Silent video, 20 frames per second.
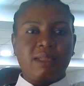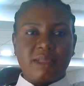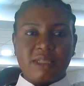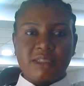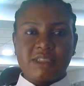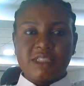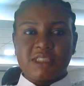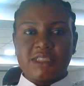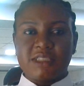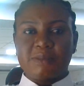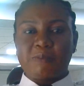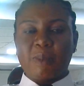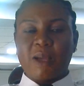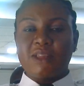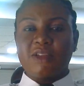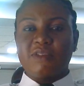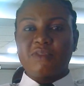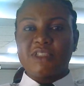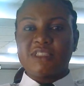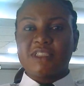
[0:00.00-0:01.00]
This is
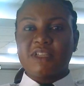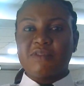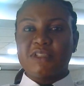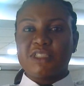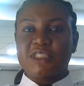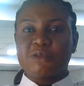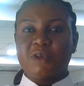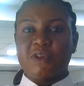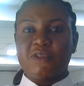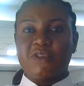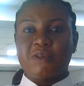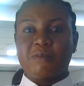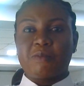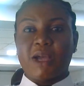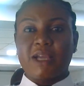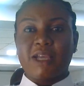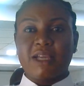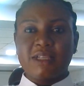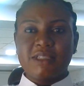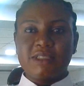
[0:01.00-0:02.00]
part of the services welfare
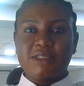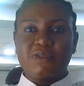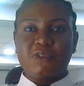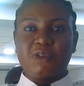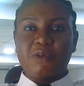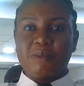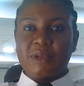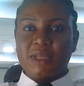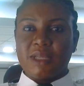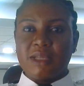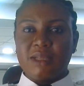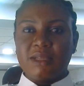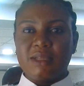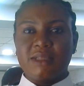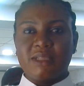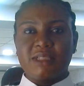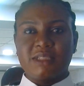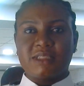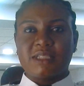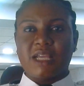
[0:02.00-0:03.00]
package for me.
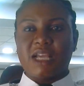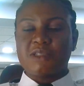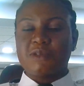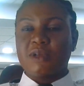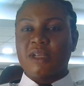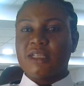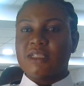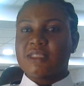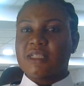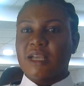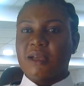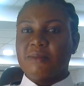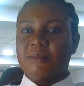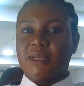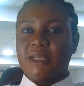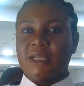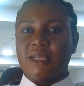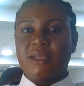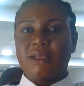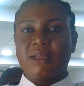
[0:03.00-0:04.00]
This is actually
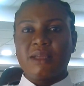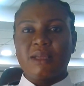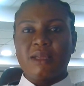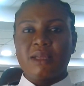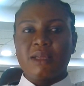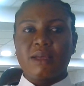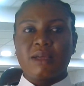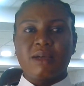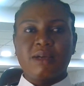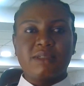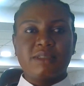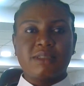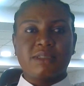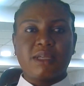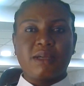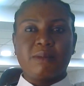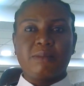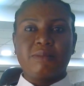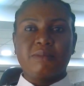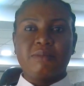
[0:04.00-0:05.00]
timely because
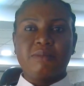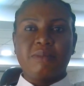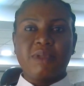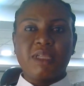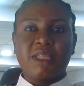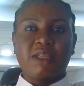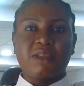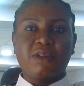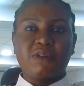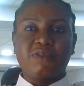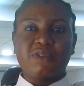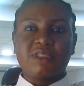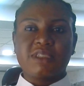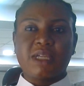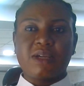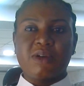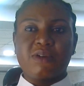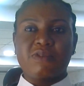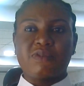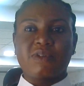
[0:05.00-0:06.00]
being an
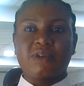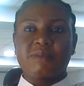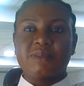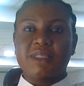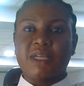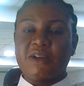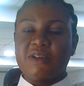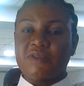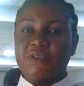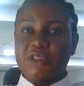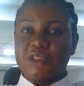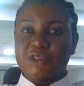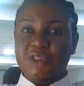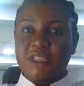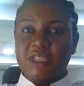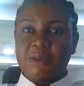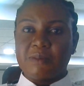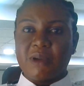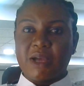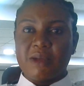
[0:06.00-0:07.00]
officer of Tariff and
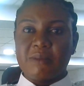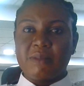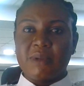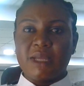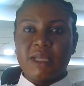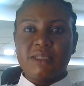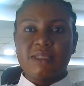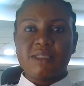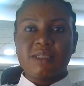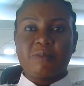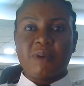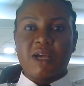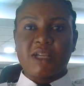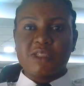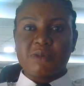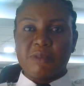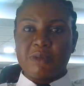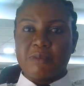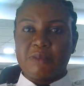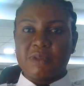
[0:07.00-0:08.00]
Trade Department,
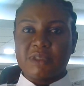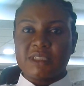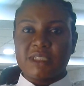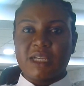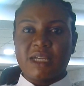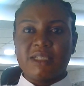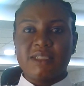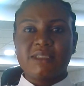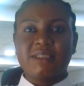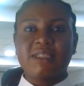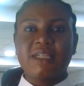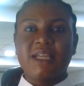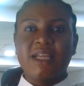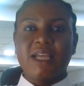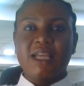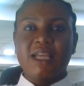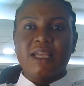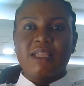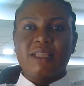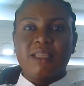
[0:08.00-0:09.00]
part to be precise,
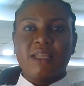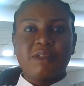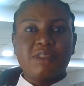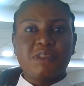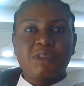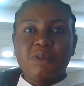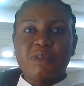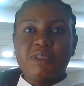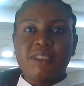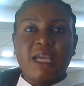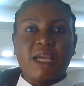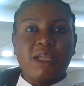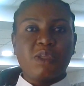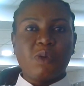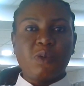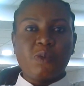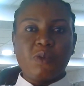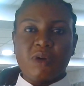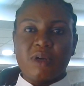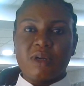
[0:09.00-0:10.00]
there is no day I
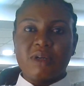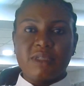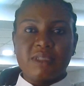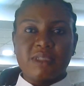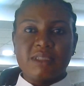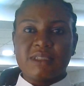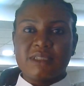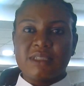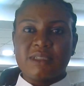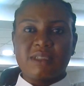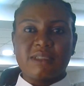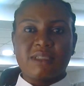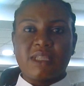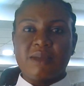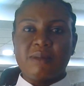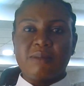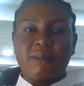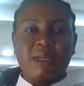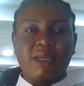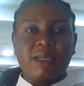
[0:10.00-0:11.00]
don't work on the
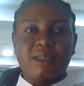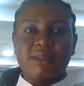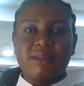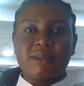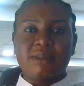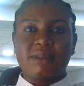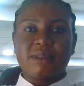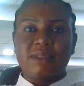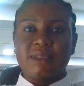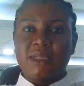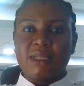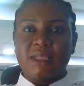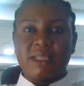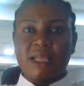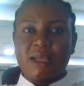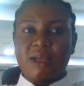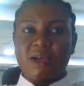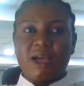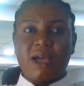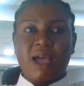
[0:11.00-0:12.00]
system and
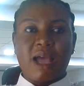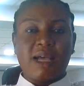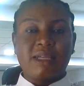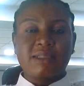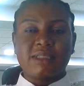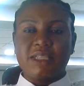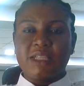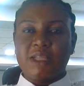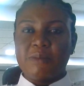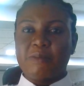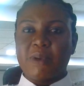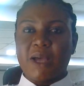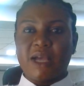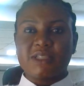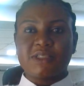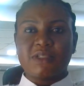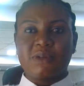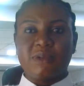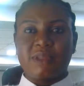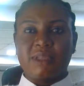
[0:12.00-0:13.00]
it has an
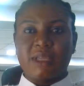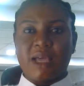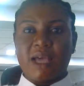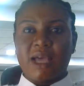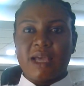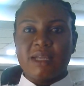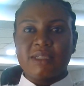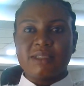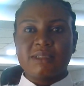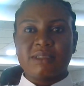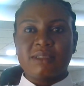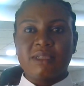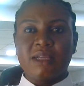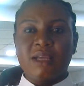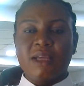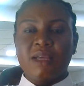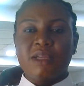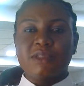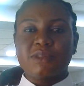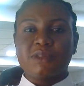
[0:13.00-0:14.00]
impact on the eyes.
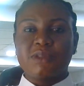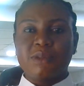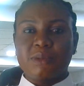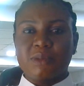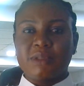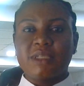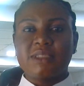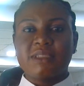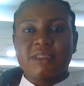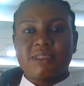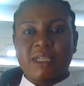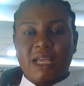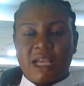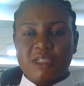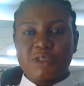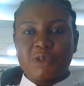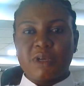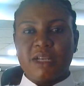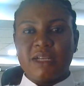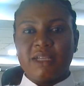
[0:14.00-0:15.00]
So this is
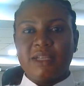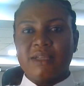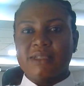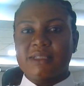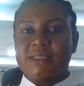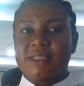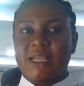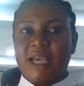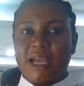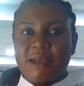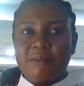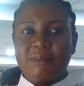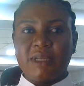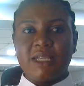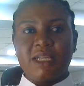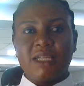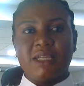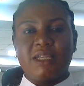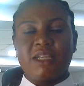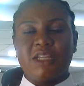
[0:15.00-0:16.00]
actually a
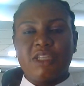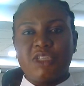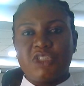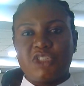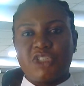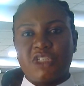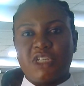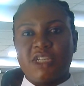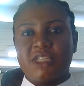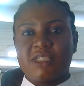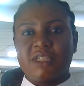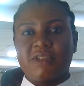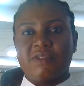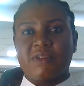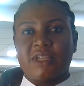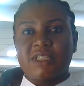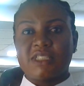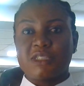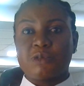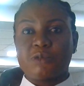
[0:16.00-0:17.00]
timely
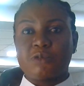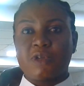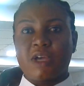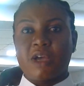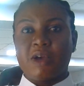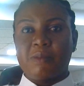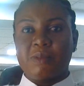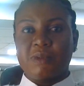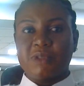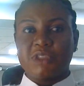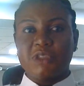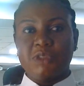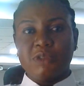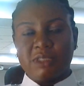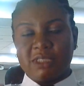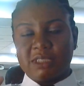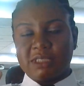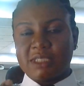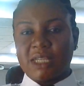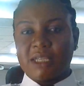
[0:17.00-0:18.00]
initiative as it will help us
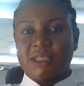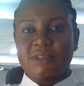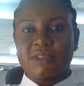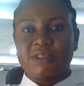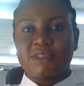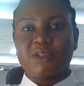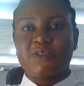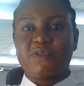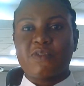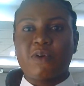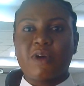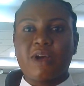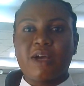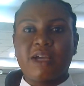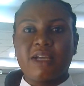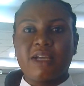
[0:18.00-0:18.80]
know the status of our